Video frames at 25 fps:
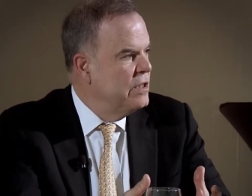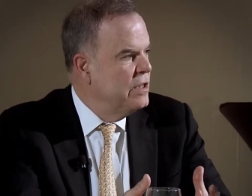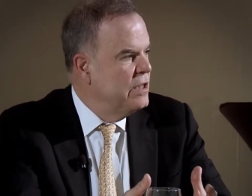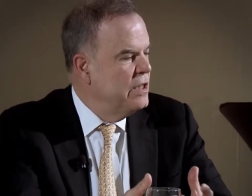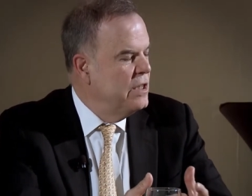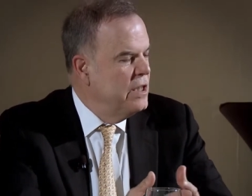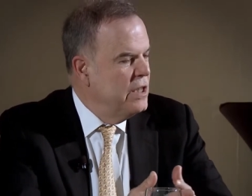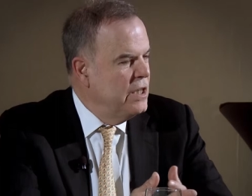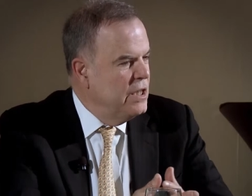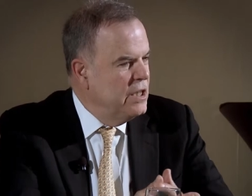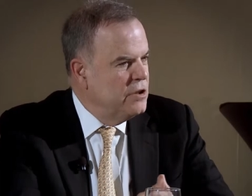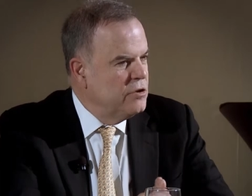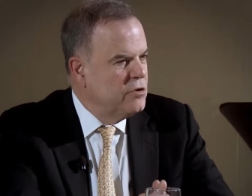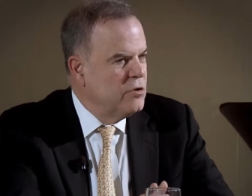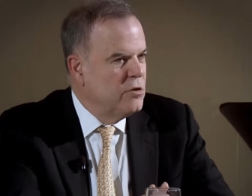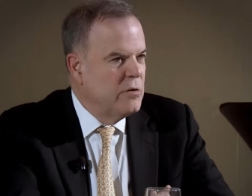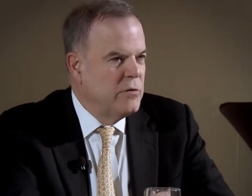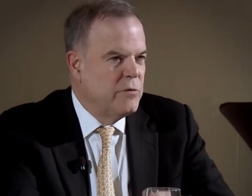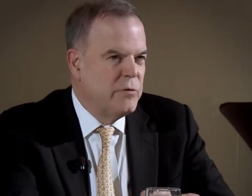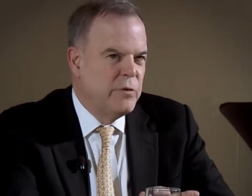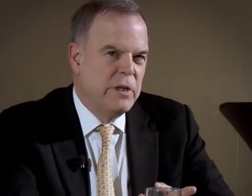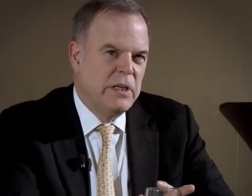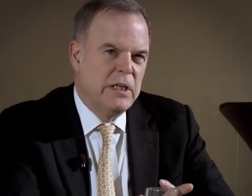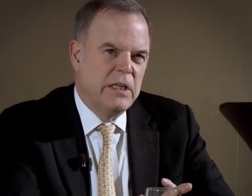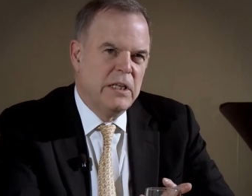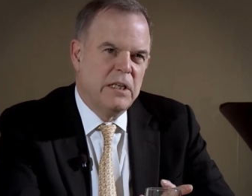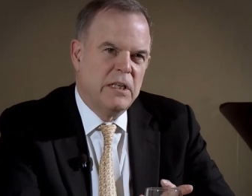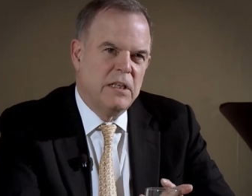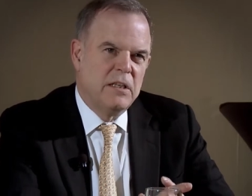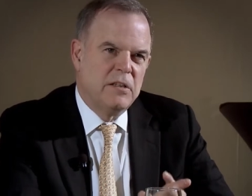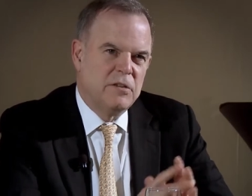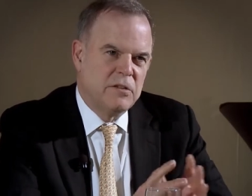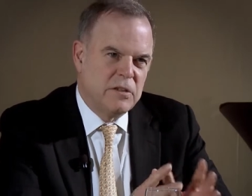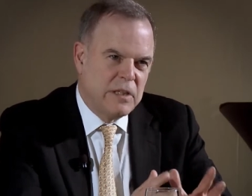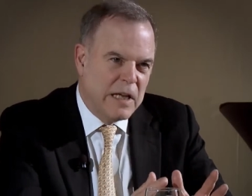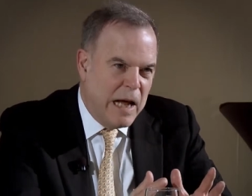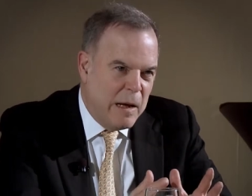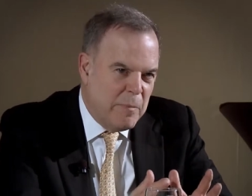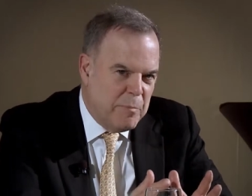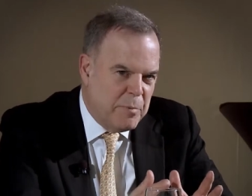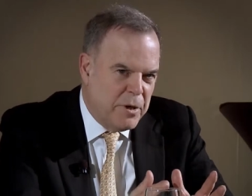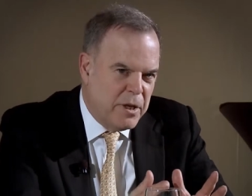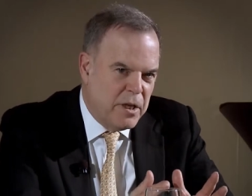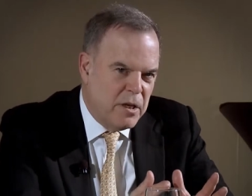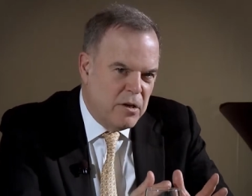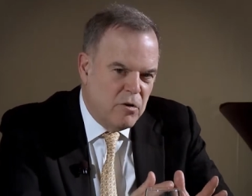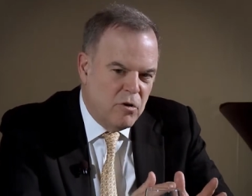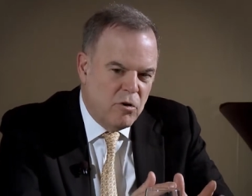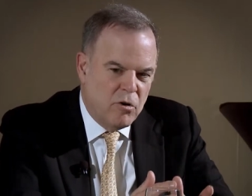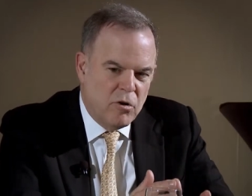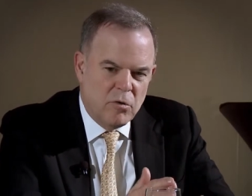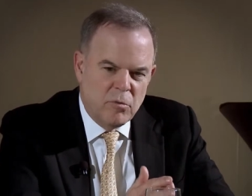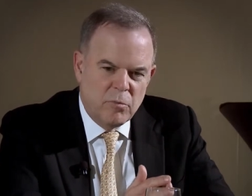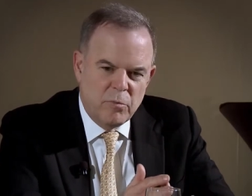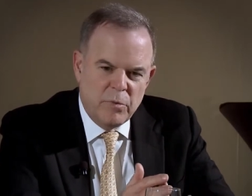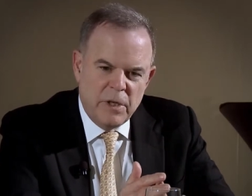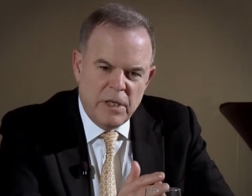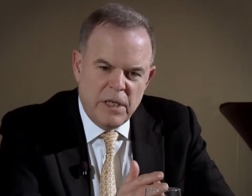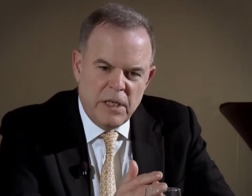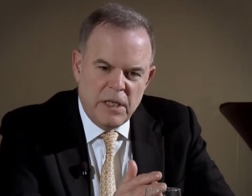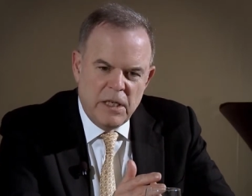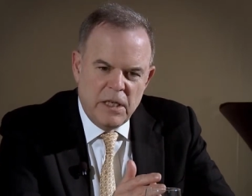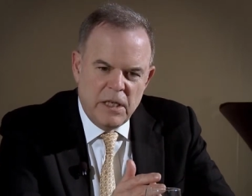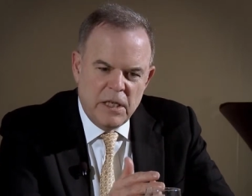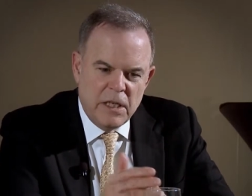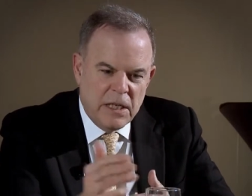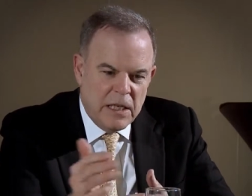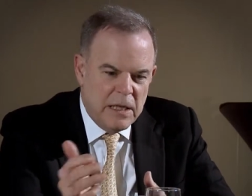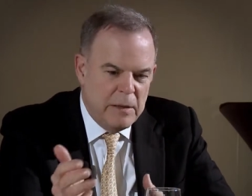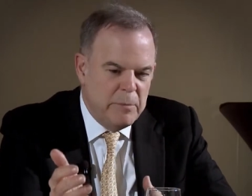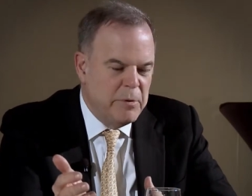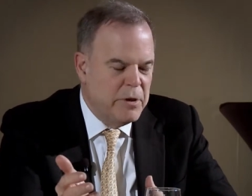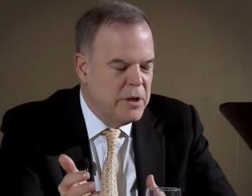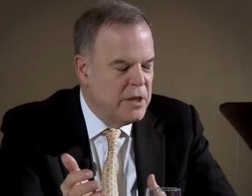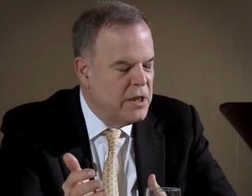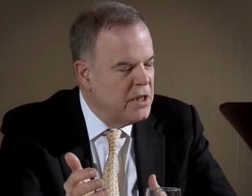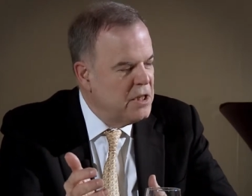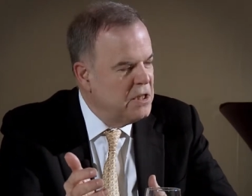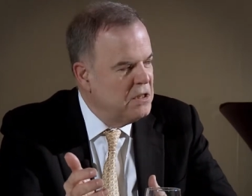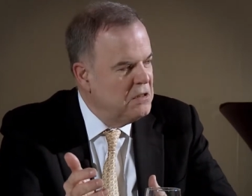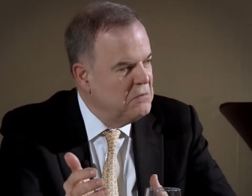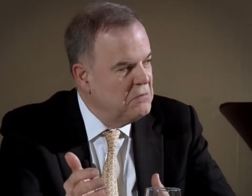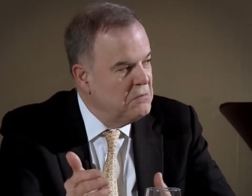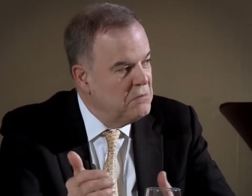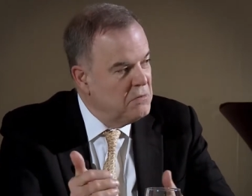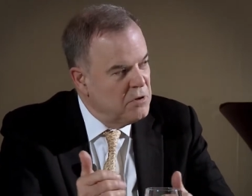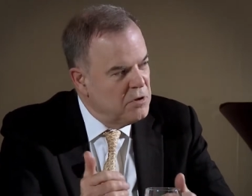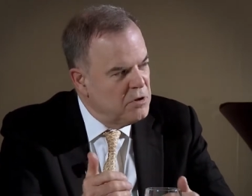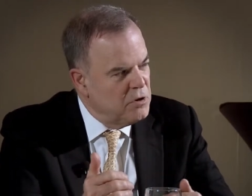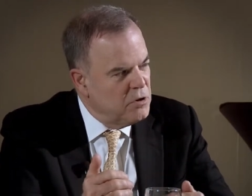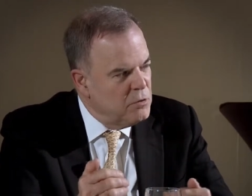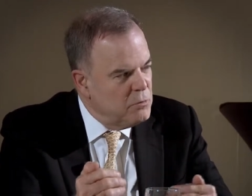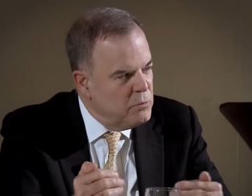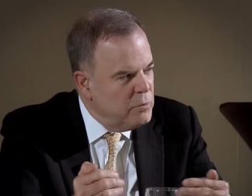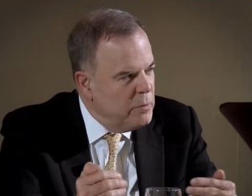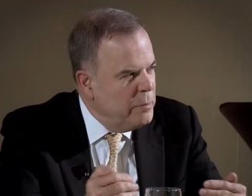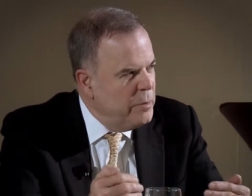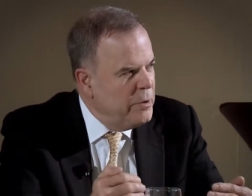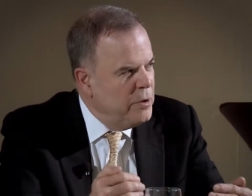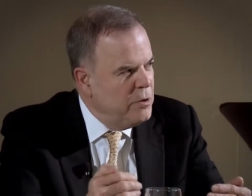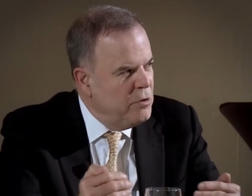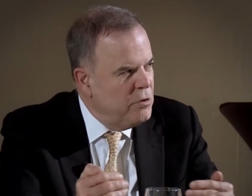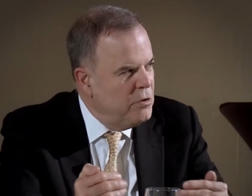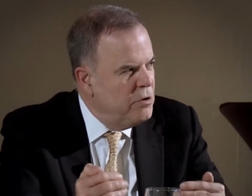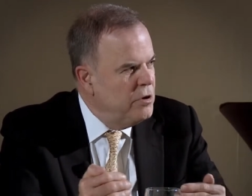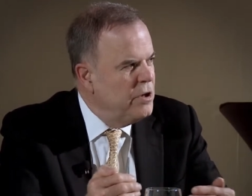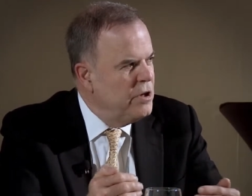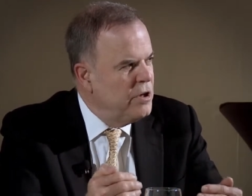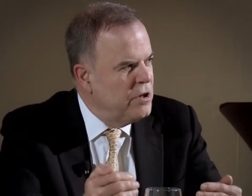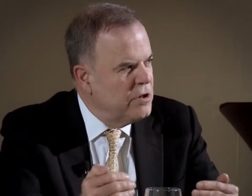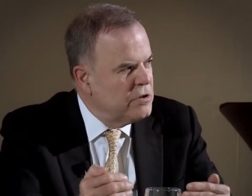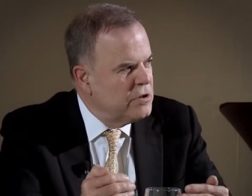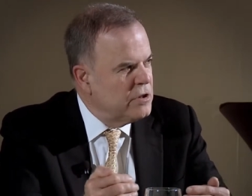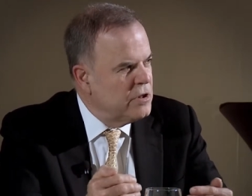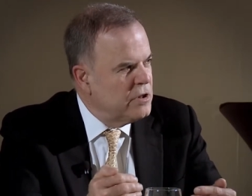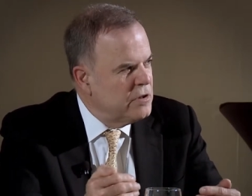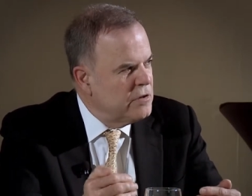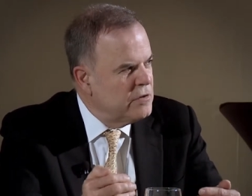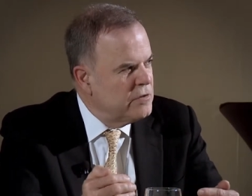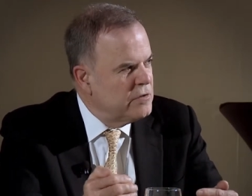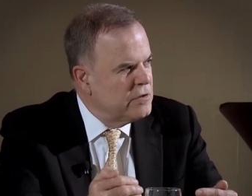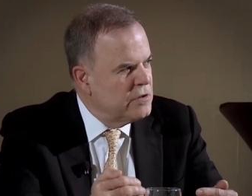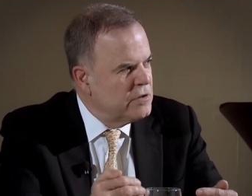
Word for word: Mm-hmm. So if we stop it or we inhibit it, could we be hurting ourselves?